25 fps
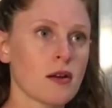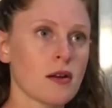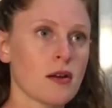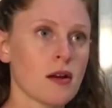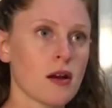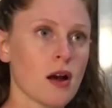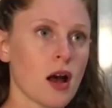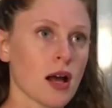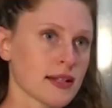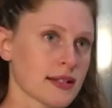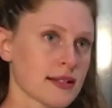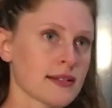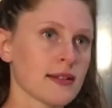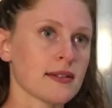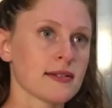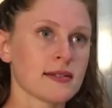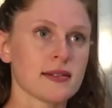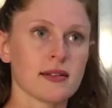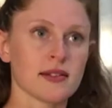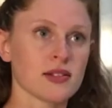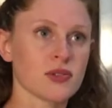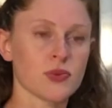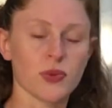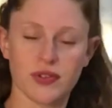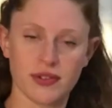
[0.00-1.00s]

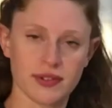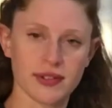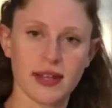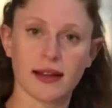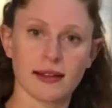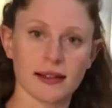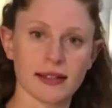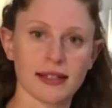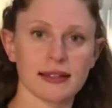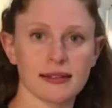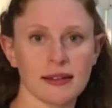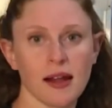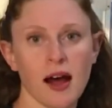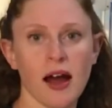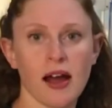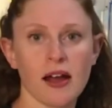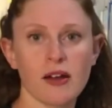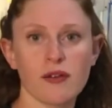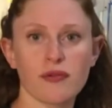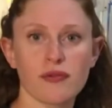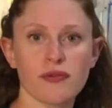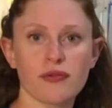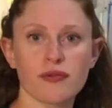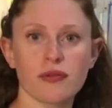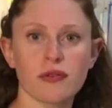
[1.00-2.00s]
assistance with daily
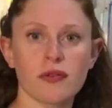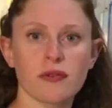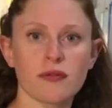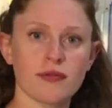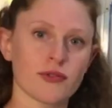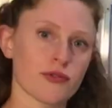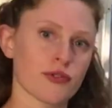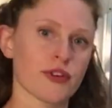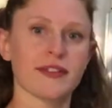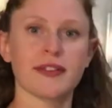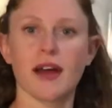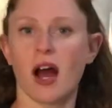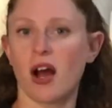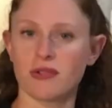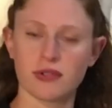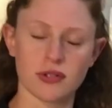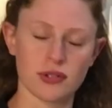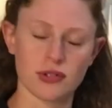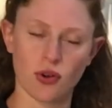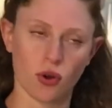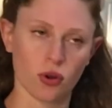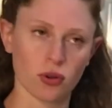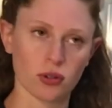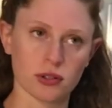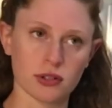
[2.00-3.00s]
life,
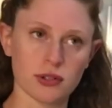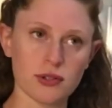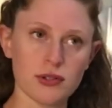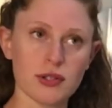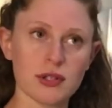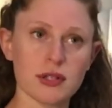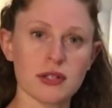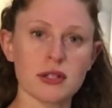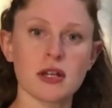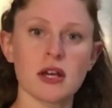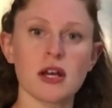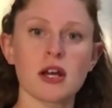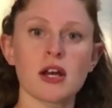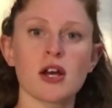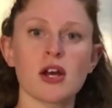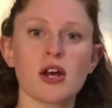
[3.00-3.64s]
$3,000.